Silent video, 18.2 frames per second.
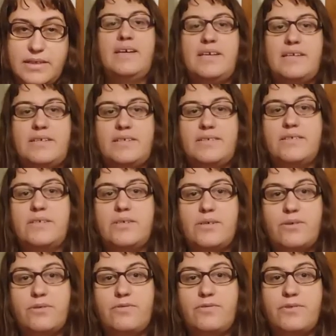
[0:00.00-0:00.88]
It doesn't
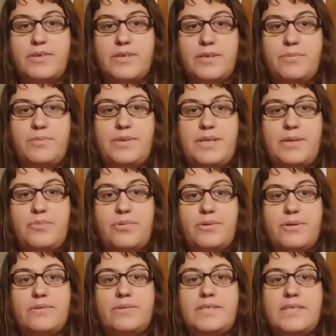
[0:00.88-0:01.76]
code for a complete
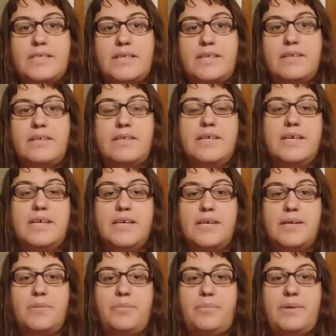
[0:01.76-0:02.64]

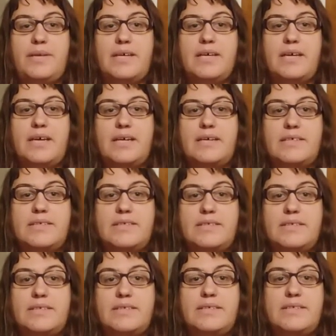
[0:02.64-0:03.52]
protein
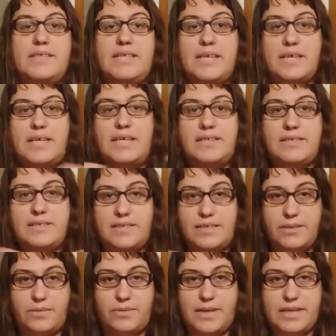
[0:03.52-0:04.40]
because the DNA
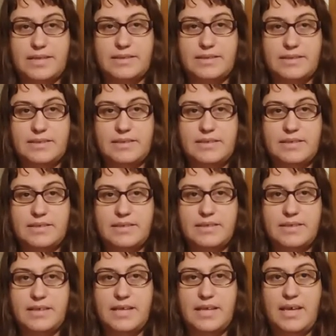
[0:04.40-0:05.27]
sequence
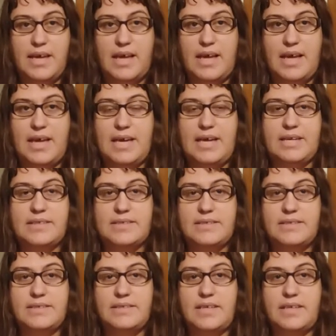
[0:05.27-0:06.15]

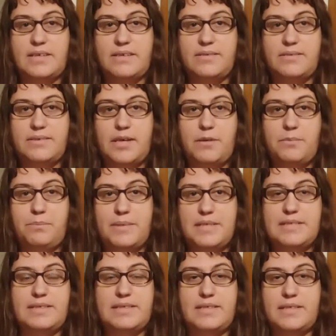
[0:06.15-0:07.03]
has a
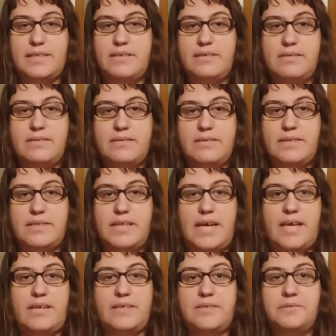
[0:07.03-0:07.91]
missing
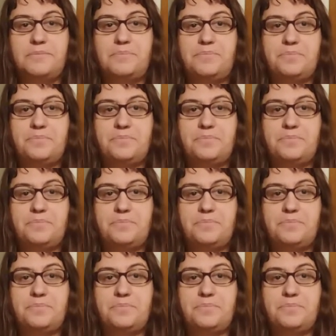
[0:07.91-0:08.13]
letter.